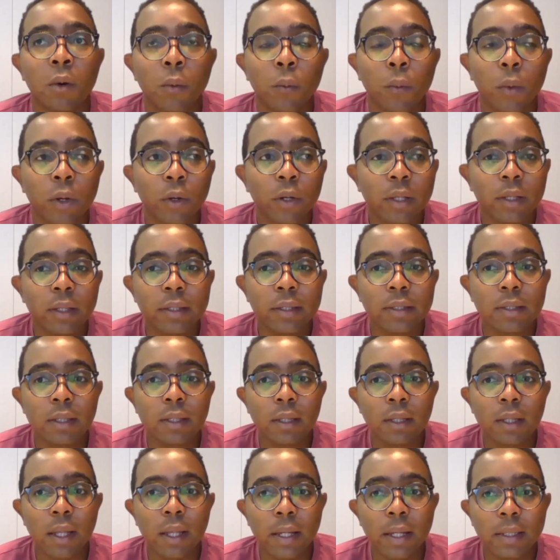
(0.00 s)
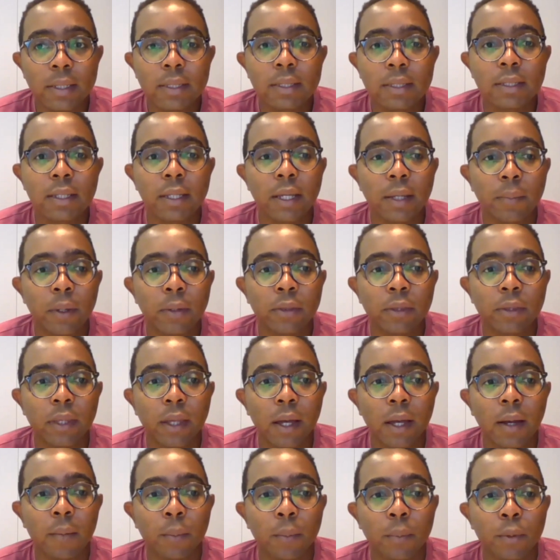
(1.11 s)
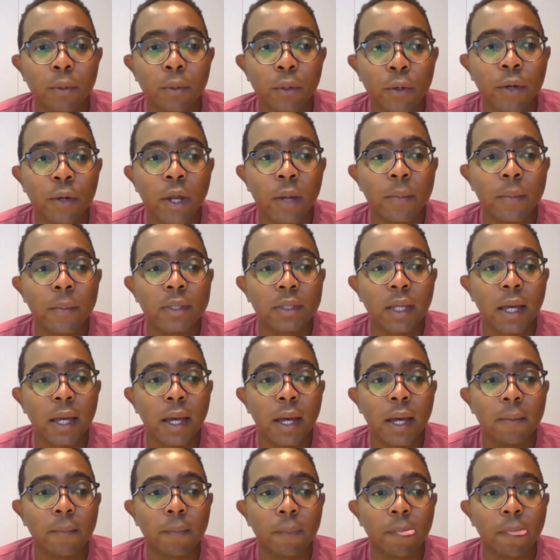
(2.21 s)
What I'd like to say about the program is that